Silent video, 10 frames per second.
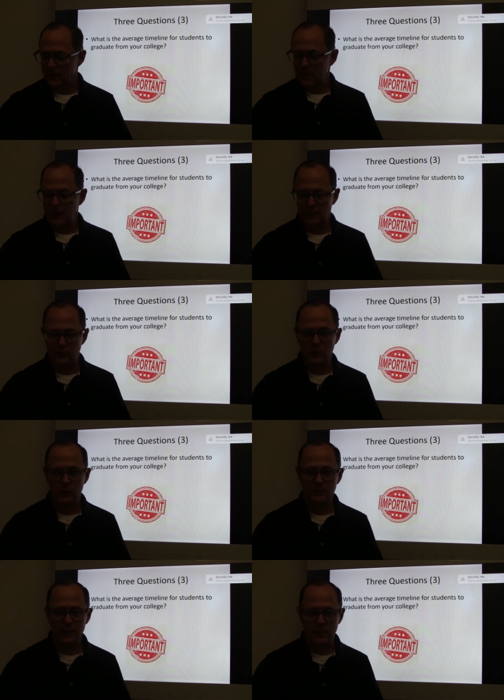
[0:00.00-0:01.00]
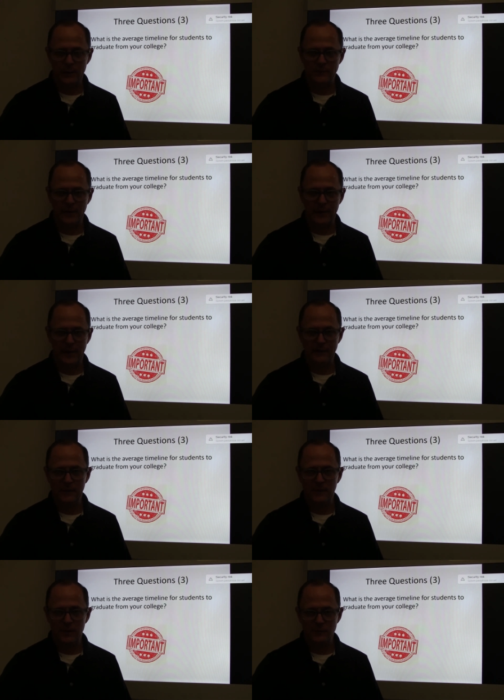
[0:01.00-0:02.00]
If you go to my website,
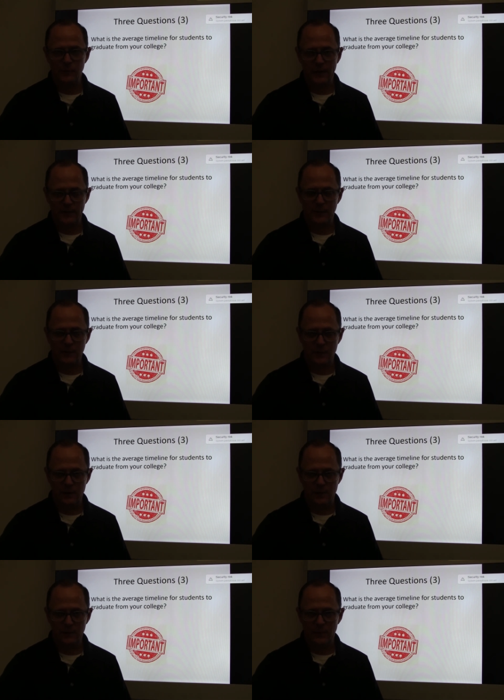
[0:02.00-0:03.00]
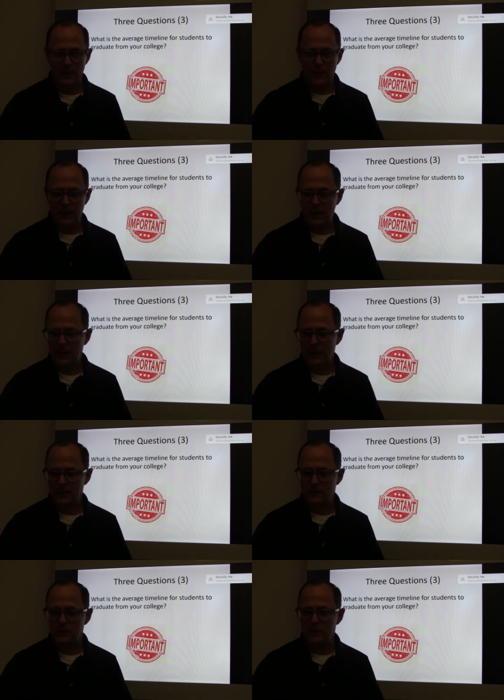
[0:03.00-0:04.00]
AZCollegePlanning.com,
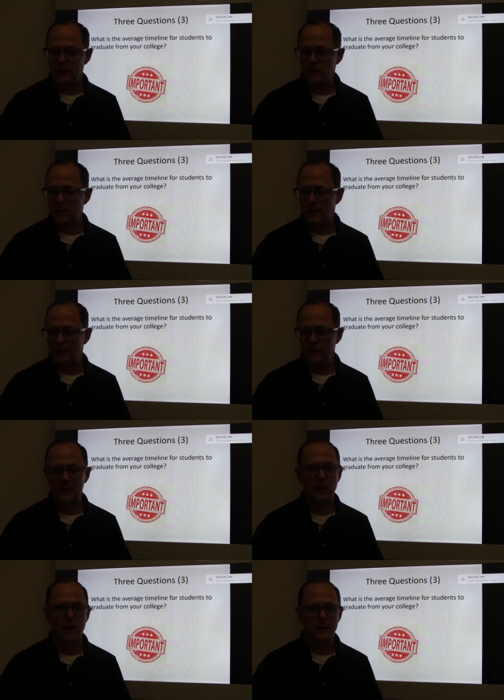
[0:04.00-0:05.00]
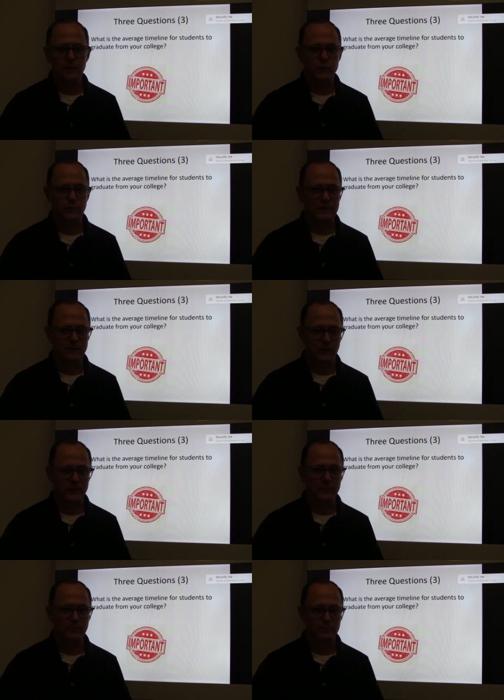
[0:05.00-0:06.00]
and click on the college
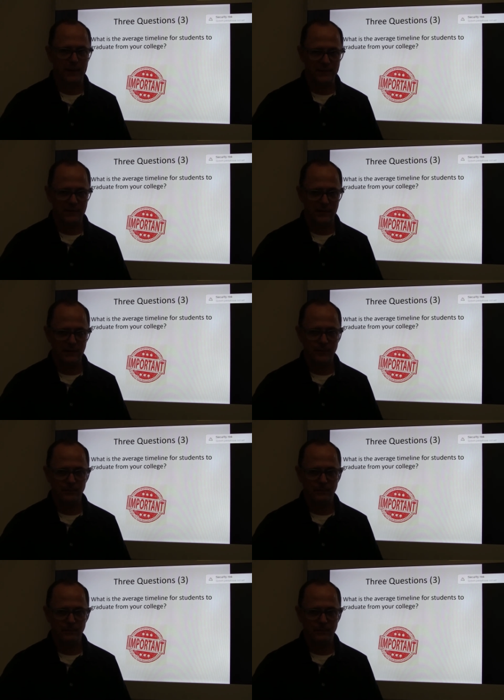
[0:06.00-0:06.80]
results button,